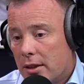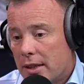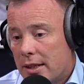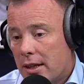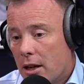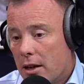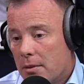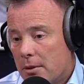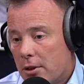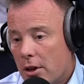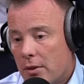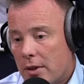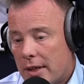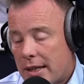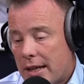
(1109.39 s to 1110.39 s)
That he
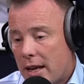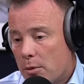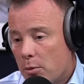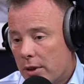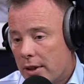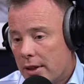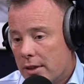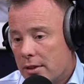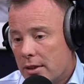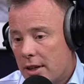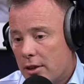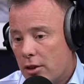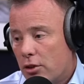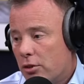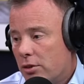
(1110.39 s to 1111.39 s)
came with his
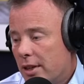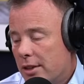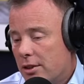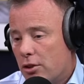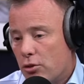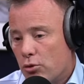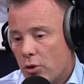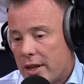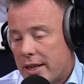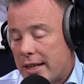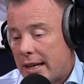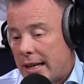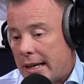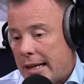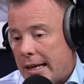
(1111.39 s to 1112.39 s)
3